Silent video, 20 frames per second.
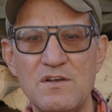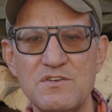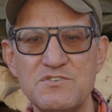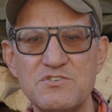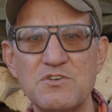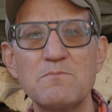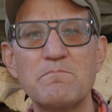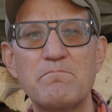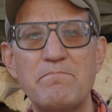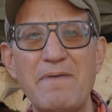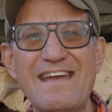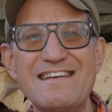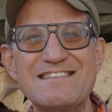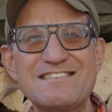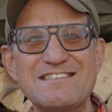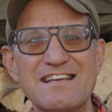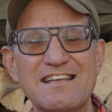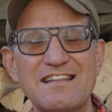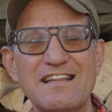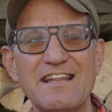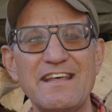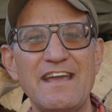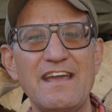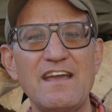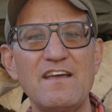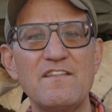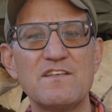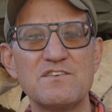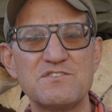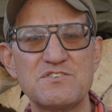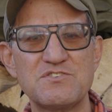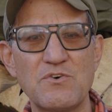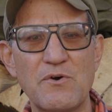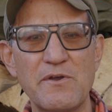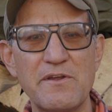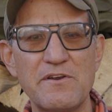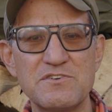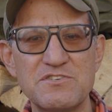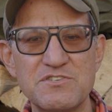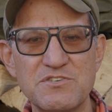So basically, the
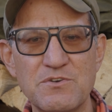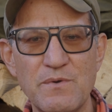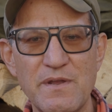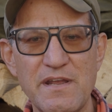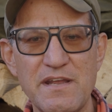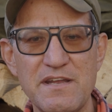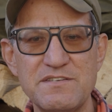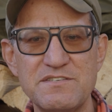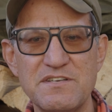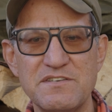Sawyer Squeeze